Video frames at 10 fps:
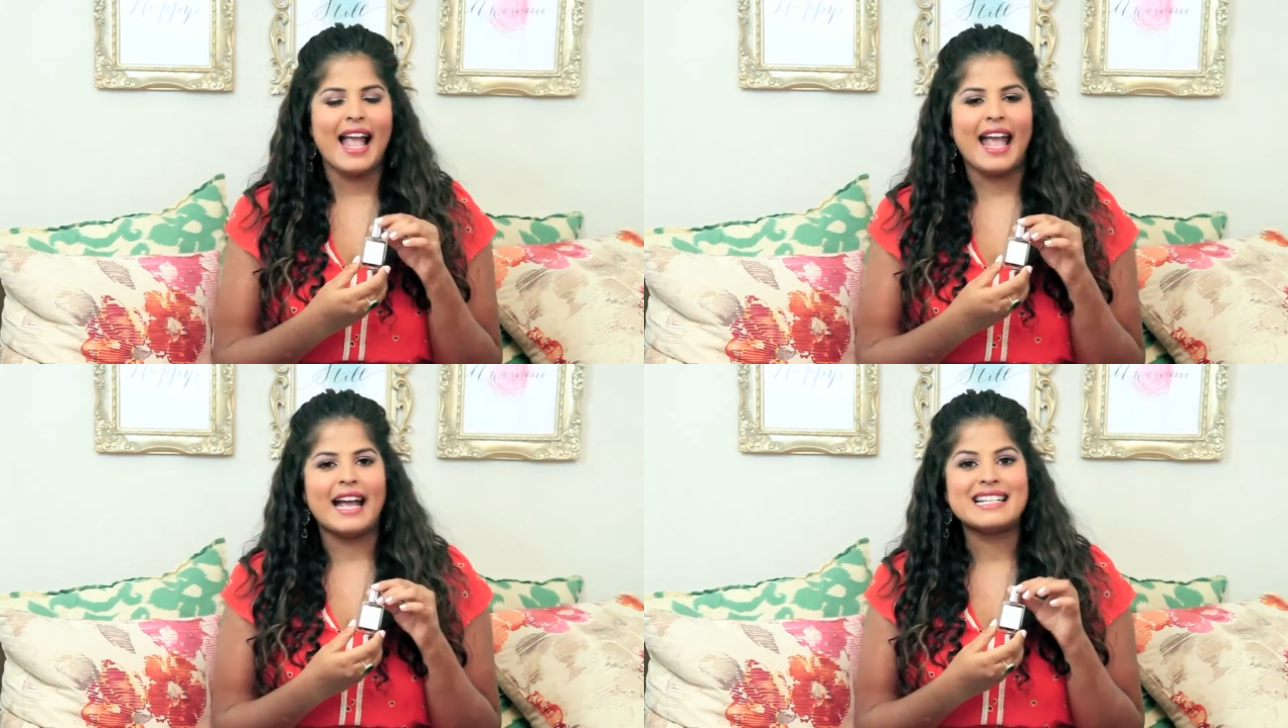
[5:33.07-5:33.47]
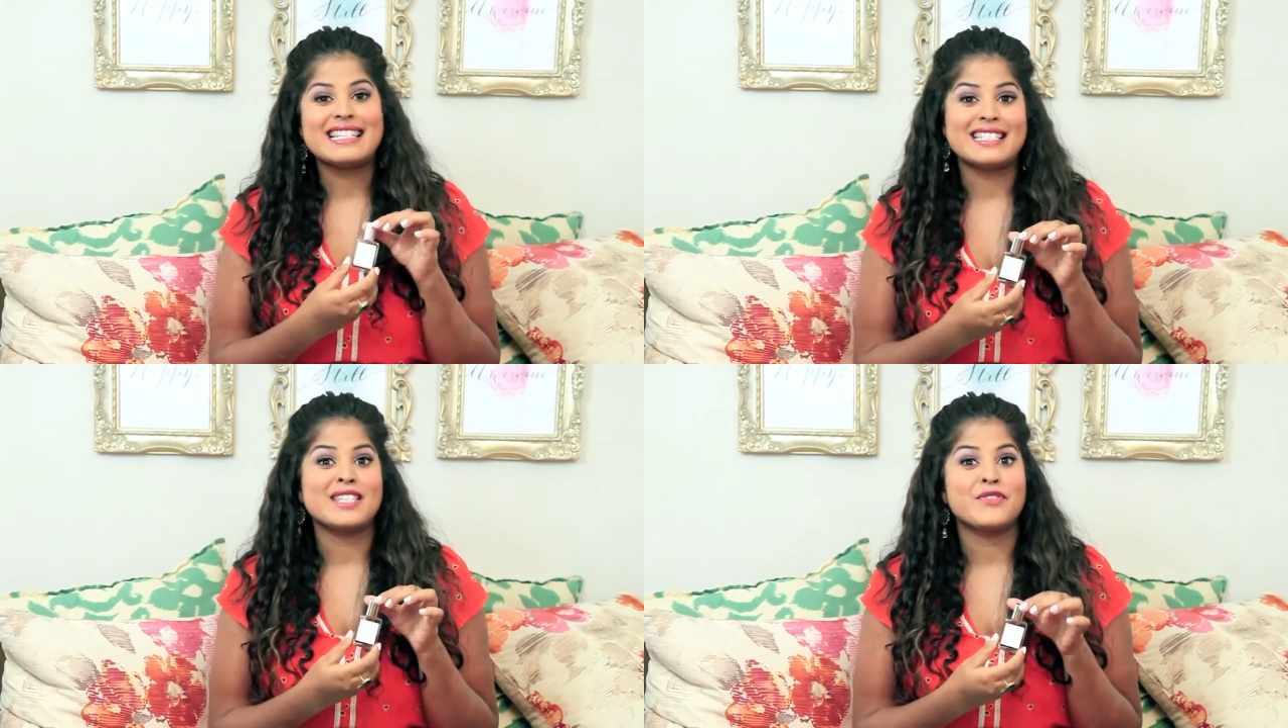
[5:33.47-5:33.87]
And
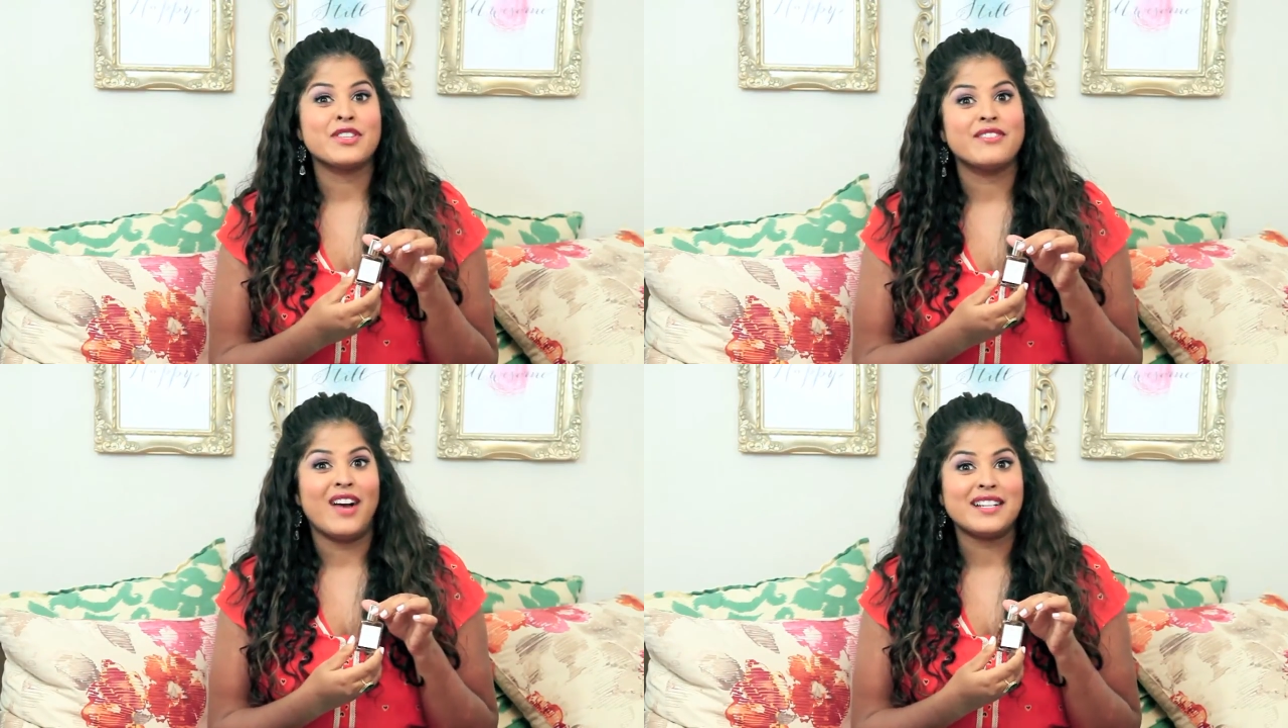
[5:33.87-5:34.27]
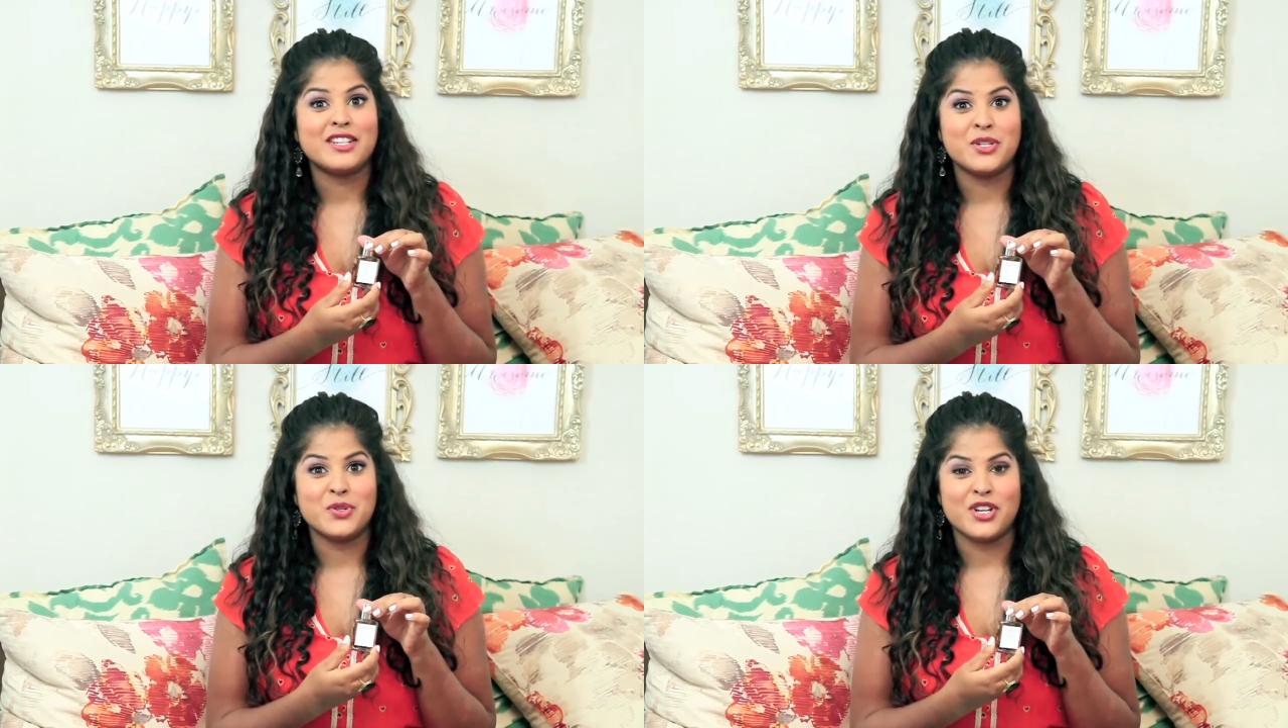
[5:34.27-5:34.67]
this is for the
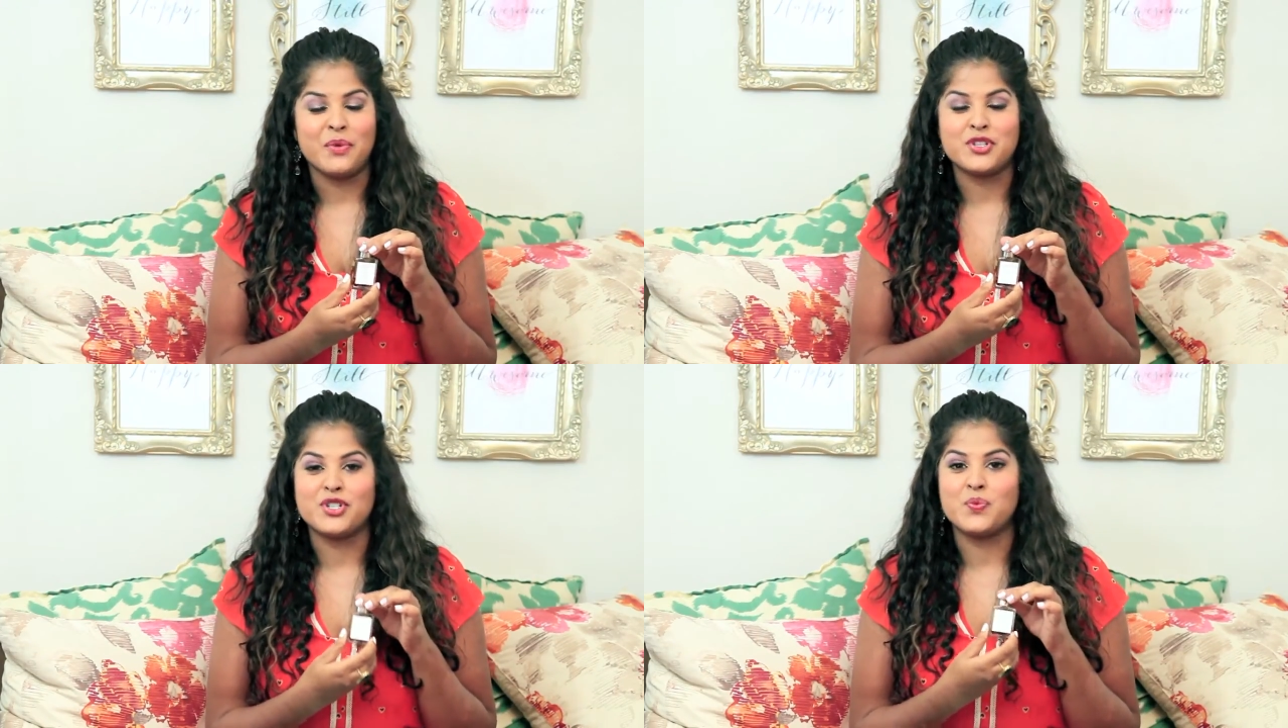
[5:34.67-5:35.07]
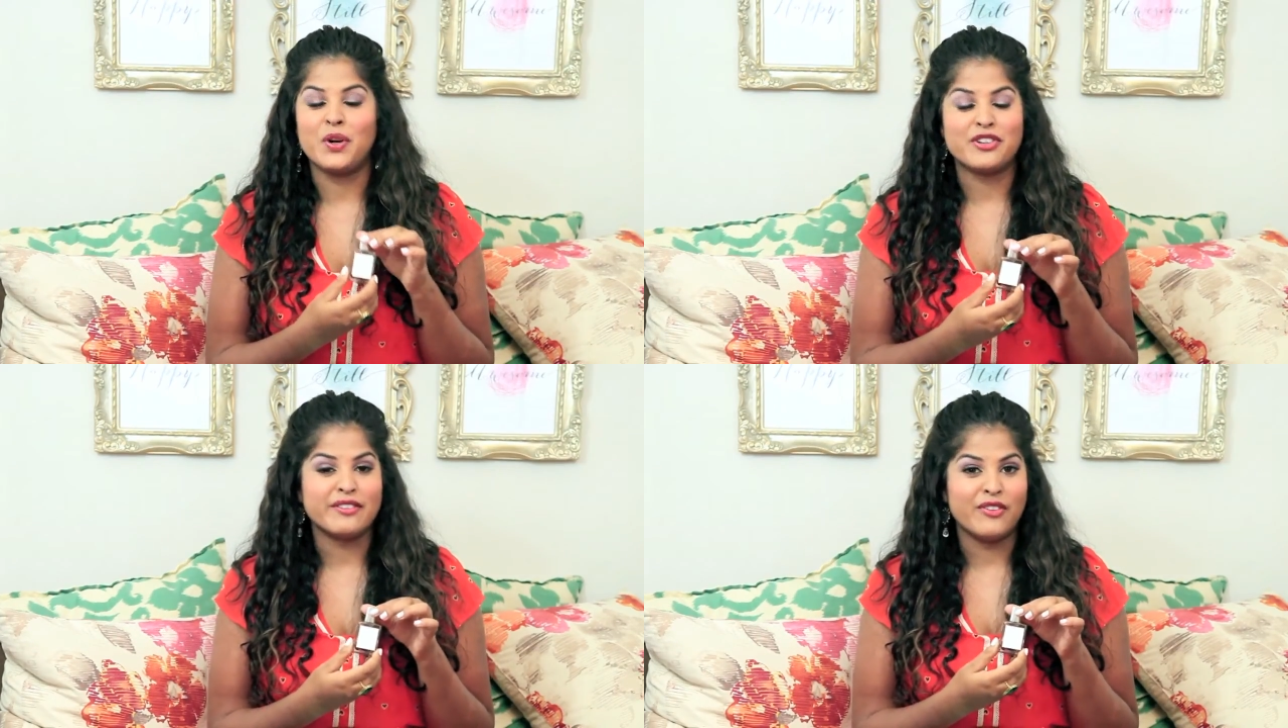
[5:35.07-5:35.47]
Vata dosha, which is
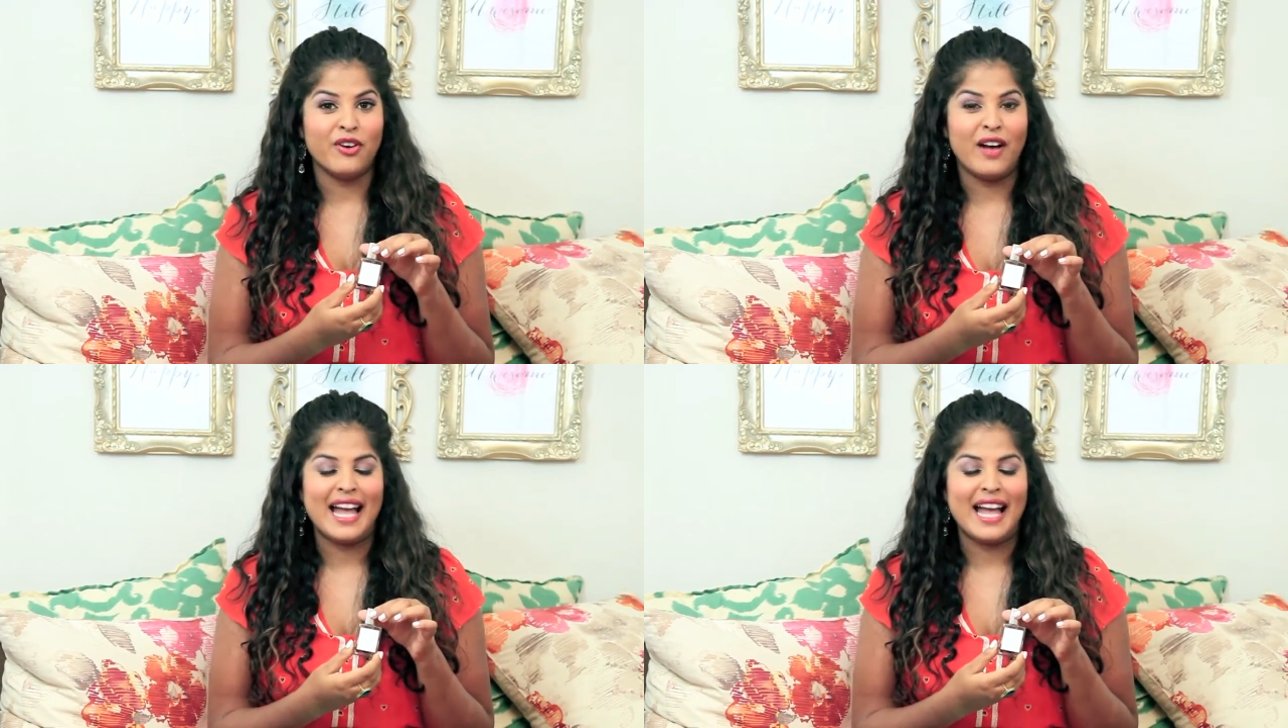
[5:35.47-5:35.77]
wonderful.